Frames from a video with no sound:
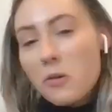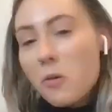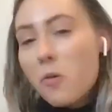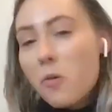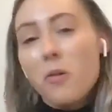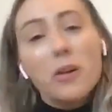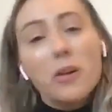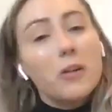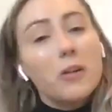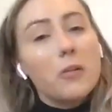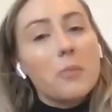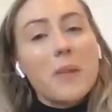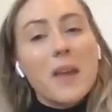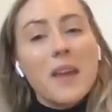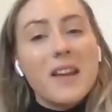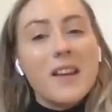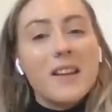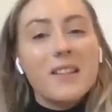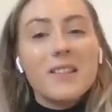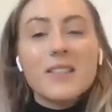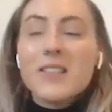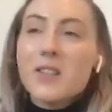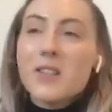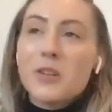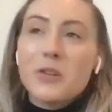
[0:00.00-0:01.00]
oil
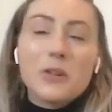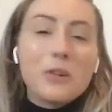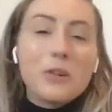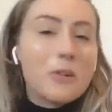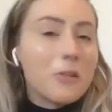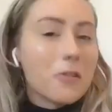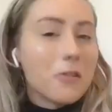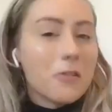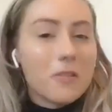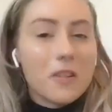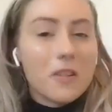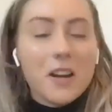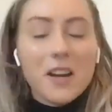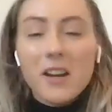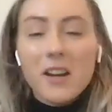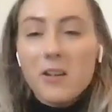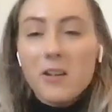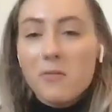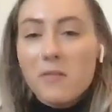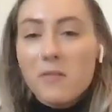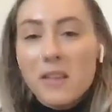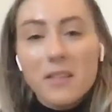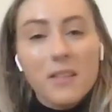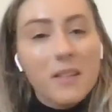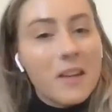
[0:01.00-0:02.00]
paints, or you're creating
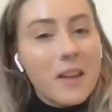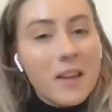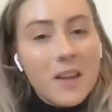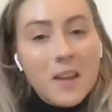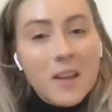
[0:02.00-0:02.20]
with,